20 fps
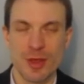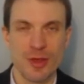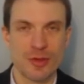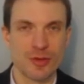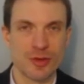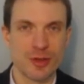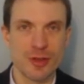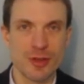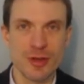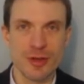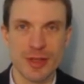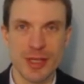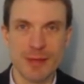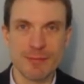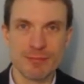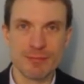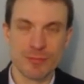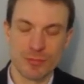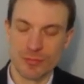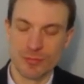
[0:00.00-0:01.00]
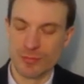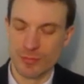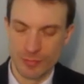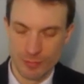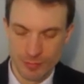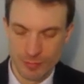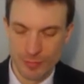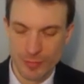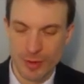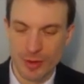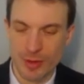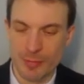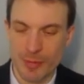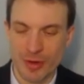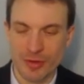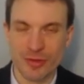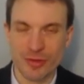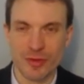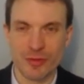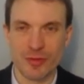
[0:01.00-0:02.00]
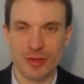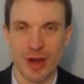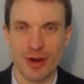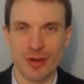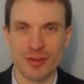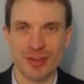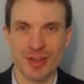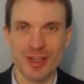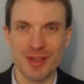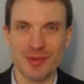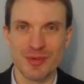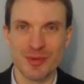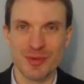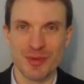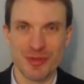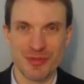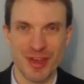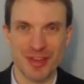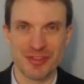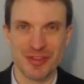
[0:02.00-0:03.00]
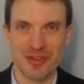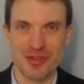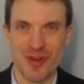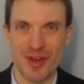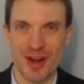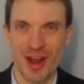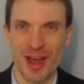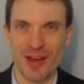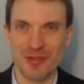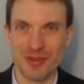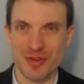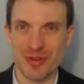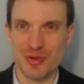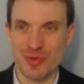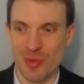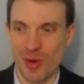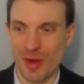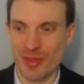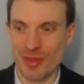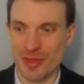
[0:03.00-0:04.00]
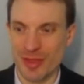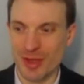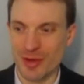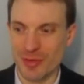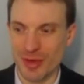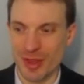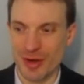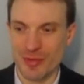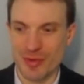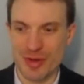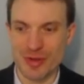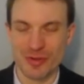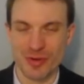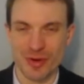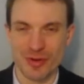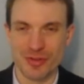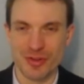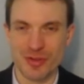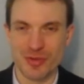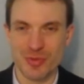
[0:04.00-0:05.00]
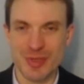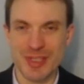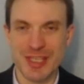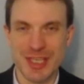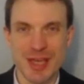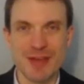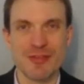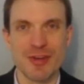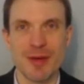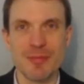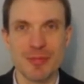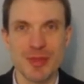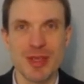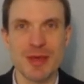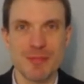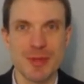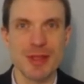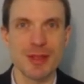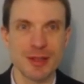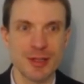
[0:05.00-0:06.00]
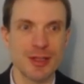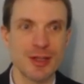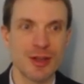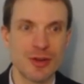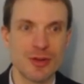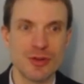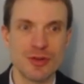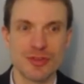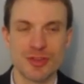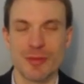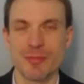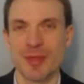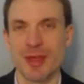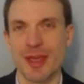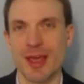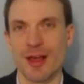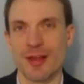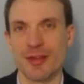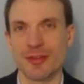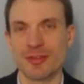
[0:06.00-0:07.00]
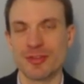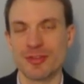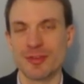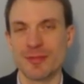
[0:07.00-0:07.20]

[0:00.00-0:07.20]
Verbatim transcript: So, clearly, in the presence of scarcity, when we face a trade off, we do one thing with our resources, we give up the ability to do something else.